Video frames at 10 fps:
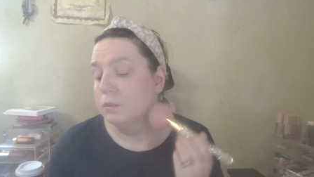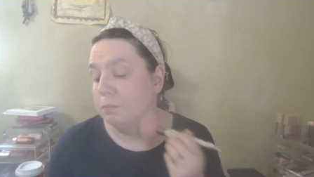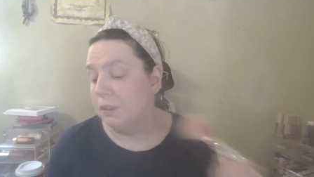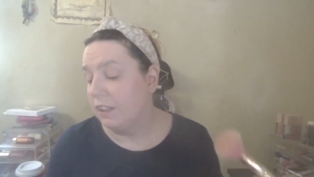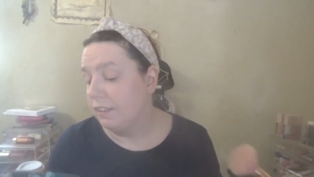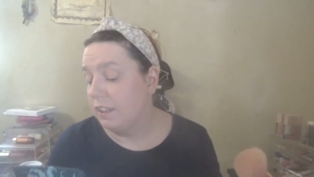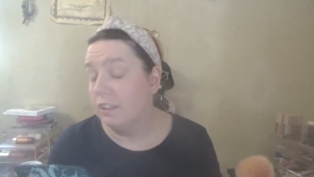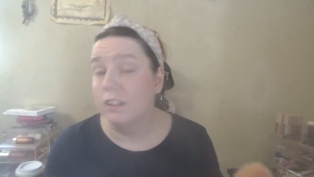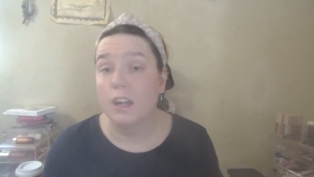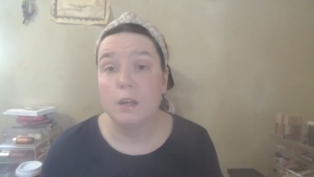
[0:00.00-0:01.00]
but I think
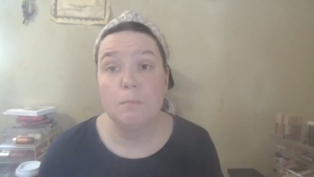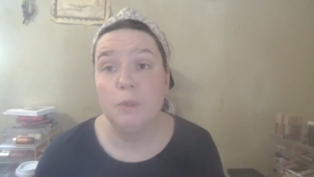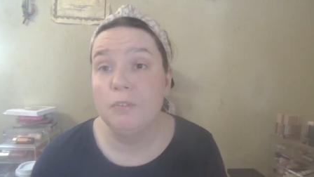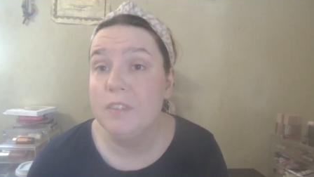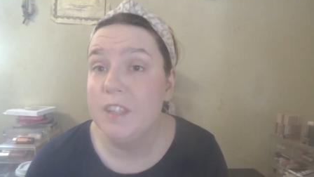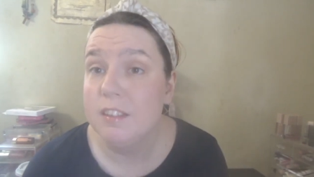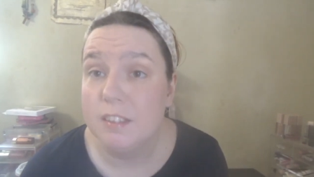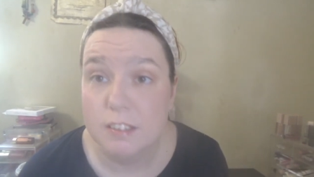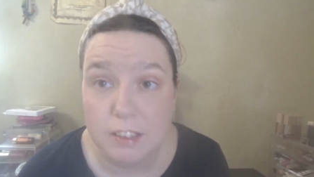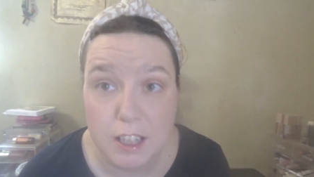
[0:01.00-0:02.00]
the combo of this
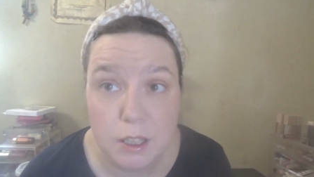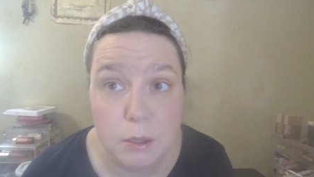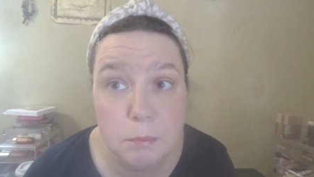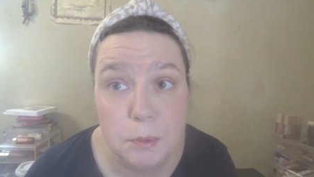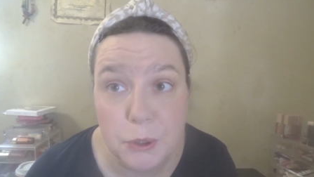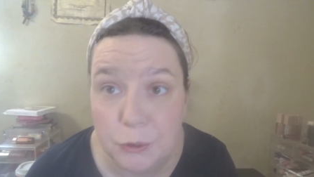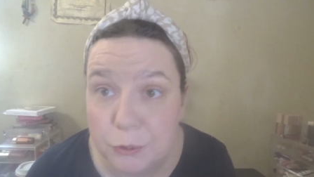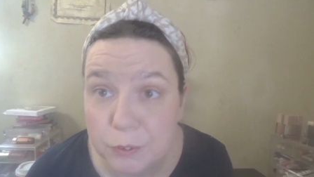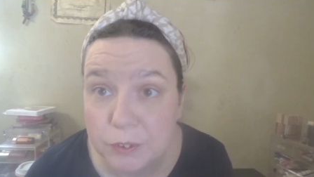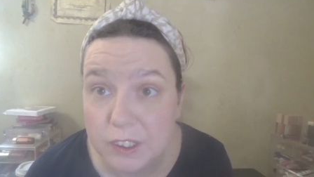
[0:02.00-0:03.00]
is like
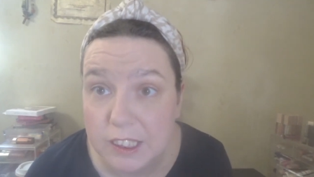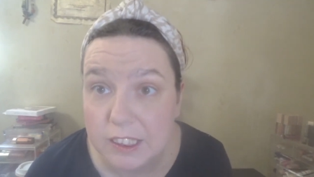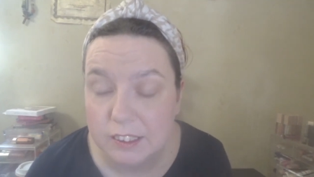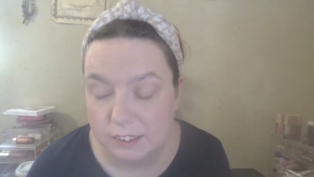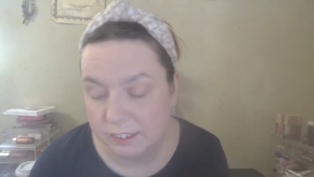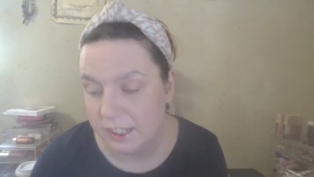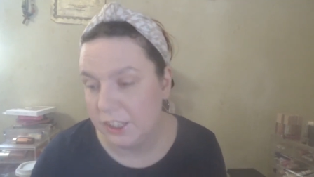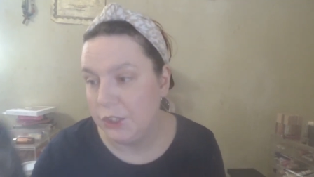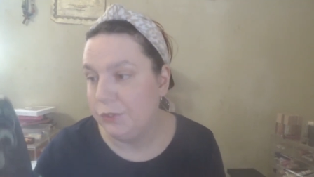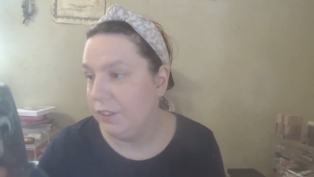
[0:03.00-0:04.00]
beautifully
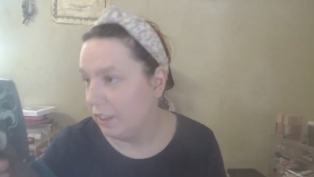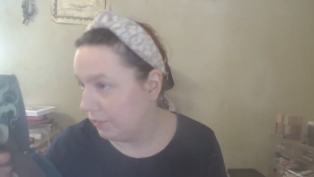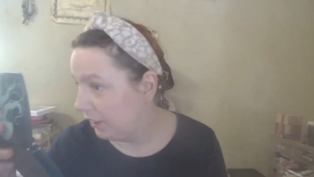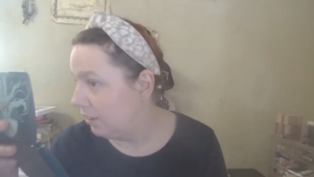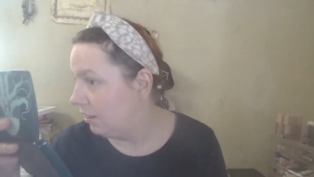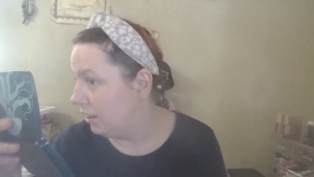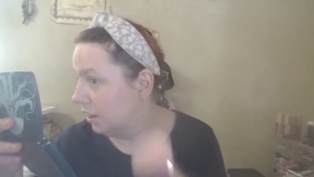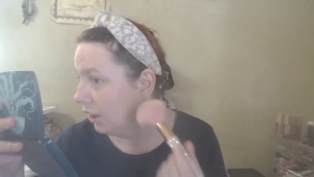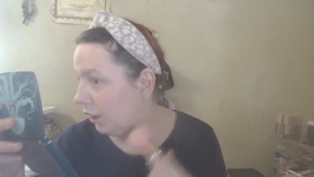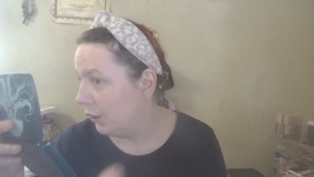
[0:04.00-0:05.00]
like you definitely see the
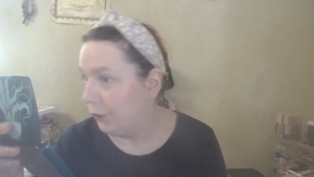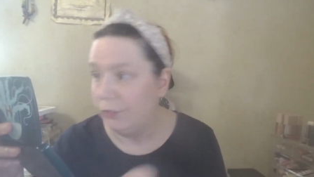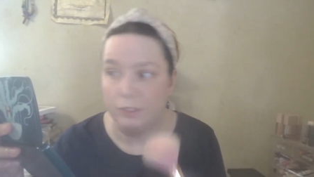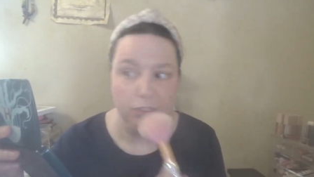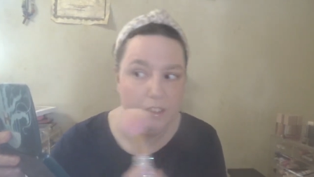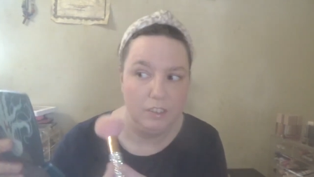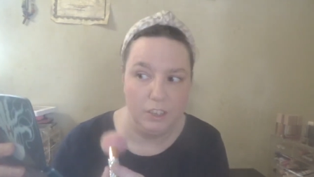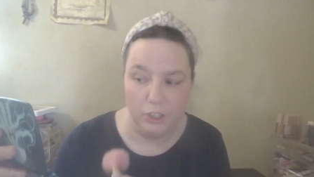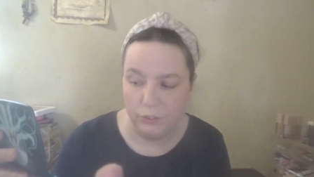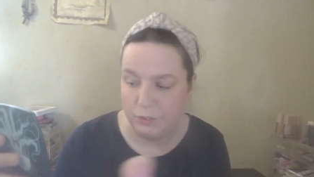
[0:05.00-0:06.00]
glow, definitely see
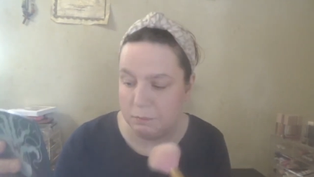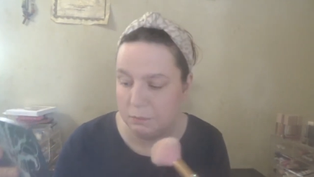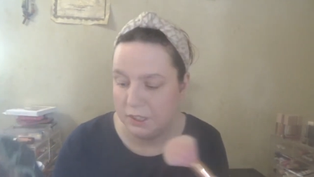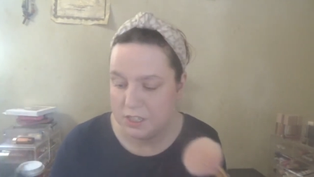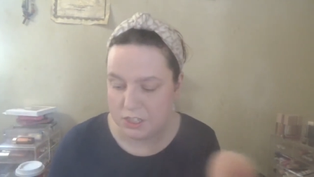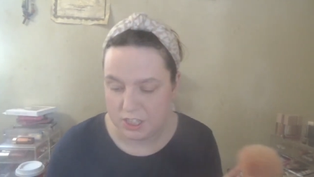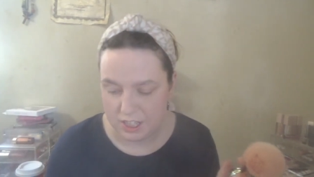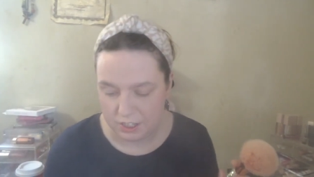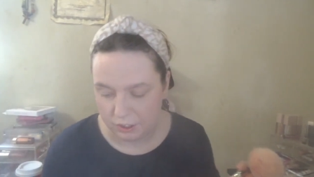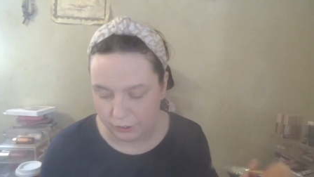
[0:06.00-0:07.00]
glow from blush
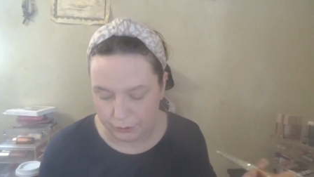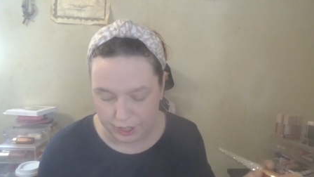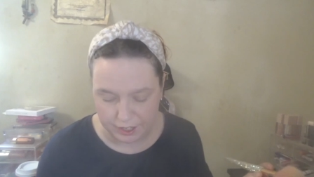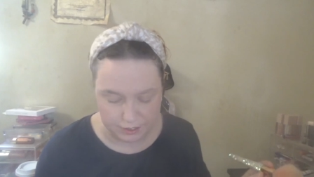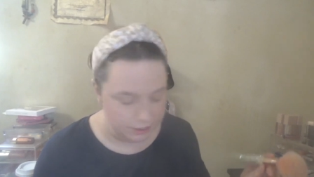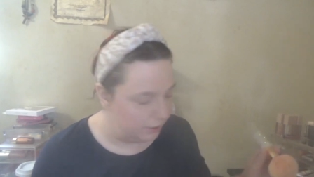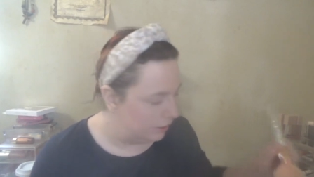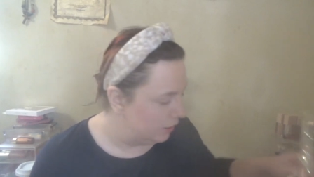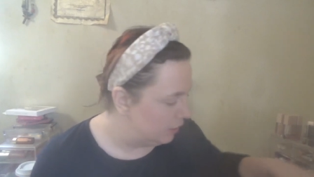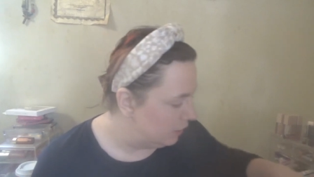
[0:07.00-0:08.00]
and all that.
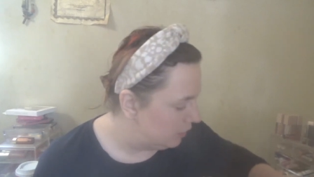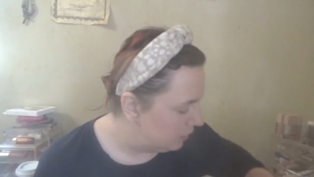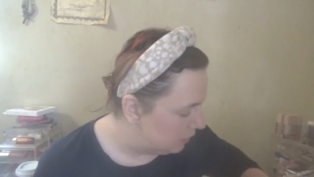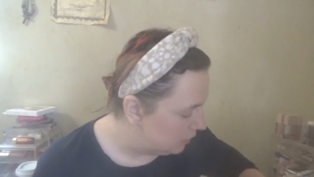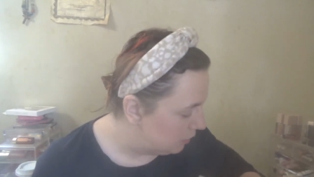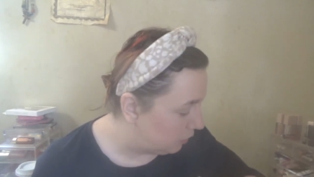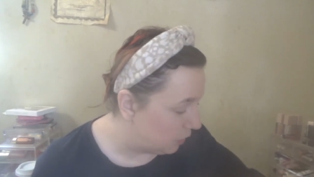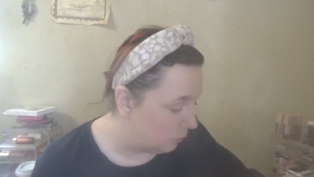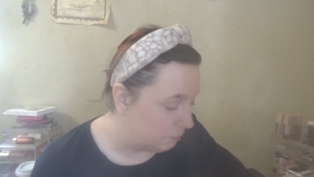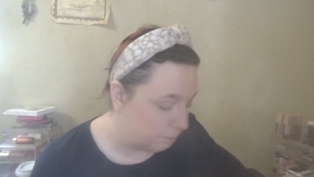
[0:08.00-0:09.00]
So,